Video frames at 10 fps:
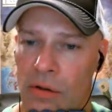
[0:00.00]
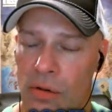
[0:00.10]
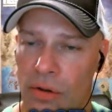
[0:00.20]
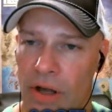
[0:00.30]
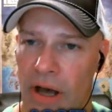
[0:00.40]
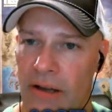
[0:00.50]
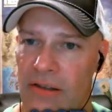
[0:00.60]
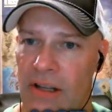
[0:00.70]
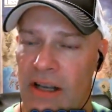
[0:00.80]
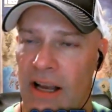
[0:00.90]
Google
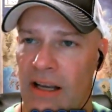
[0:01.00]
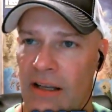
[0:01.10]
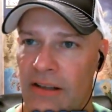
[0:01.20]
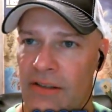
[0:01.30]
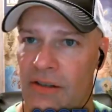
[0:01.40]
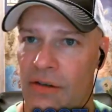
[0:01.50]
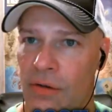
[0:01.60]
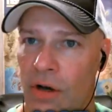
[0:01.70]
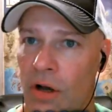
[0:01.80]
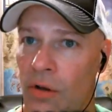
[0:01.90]
Docs, and then I can listen to
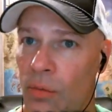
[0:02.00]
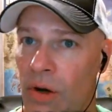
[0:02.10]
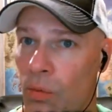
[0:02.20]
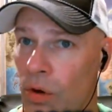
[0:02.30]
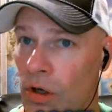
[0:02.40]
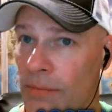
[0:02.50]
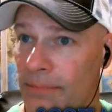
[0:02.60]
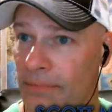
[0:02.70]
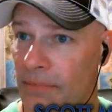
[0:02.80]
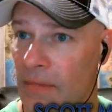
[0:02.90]
it on the way to work,
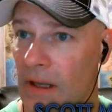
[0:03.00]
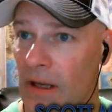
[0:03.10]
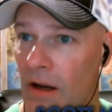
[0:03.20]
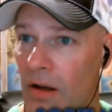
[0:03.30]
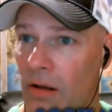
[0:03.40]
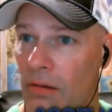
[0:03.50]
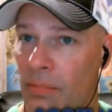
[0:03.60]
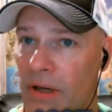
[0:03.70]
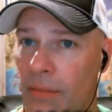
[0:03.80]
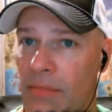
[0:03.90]
and I'll
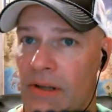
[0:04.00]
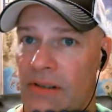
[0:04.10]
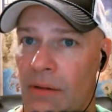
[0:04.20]
pick up things I